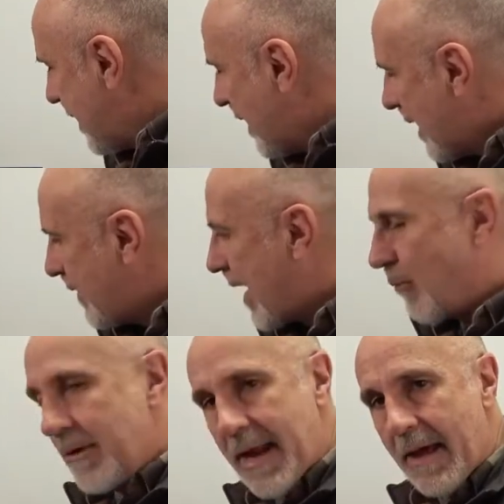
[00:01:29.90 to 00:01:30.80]
and
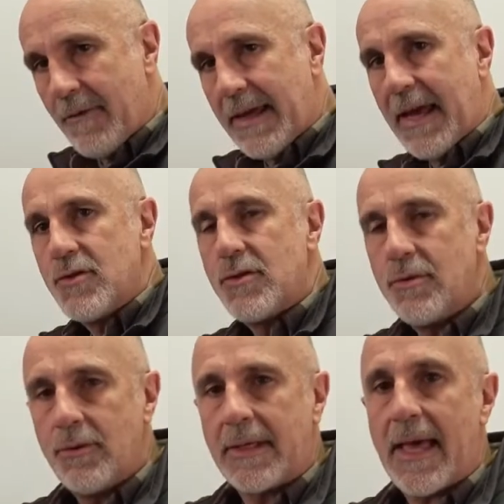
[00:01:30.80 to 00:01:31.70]
that will navigate you
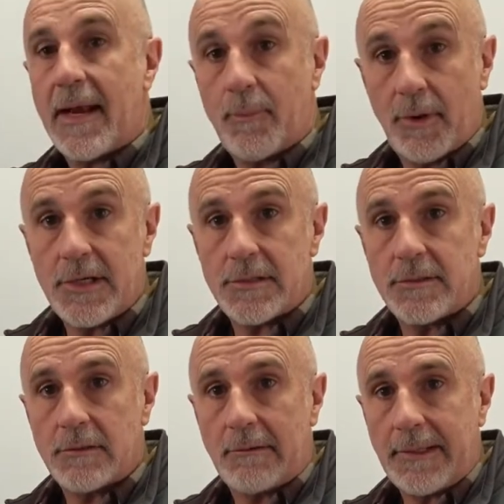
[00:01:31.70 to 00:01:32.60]
to the
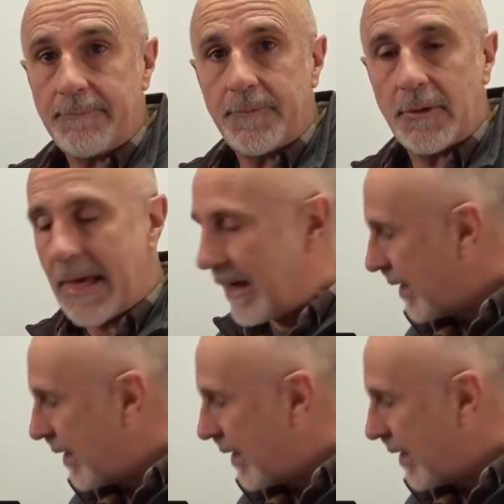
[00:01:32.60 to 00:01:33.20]
calibration screen, okay?